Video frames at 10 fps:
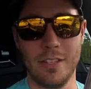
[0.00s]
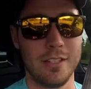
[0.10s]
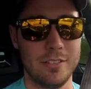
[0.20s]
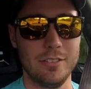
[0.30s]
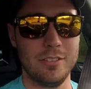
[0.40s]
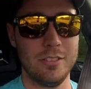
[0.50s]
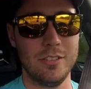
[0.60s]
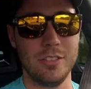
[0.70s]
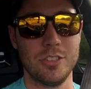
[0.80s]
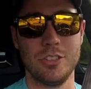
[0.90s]
Like,
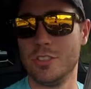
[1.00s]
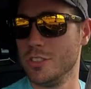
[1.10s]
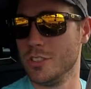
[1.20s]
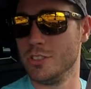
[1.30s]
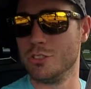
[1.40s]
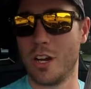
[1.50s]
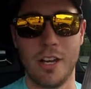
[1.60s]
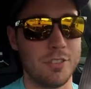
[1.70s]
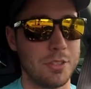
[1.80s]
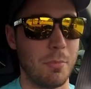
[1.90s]
you
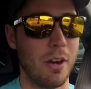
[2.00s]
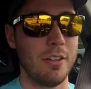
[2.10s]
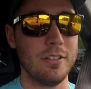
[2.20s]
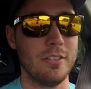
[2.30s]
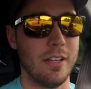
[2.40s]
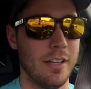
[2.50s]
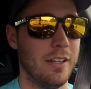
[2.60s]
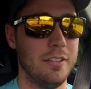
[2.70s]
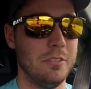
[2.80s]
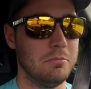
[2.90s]
drive smart
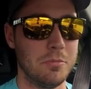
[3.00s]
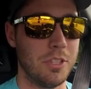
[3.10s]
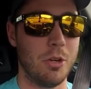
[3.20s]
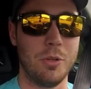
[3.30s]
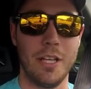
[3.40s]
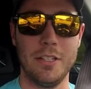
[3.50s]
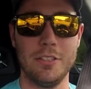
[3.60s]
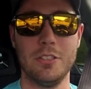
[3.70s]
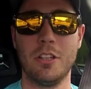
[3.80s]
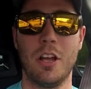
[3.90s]
and you don't hit
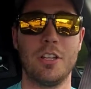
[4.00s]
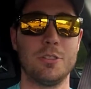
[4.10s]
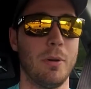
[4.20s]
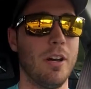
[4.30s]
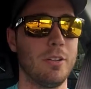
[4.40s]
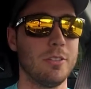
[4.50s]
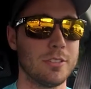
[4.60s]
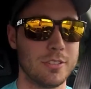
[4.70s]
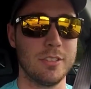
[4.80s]
large potholes.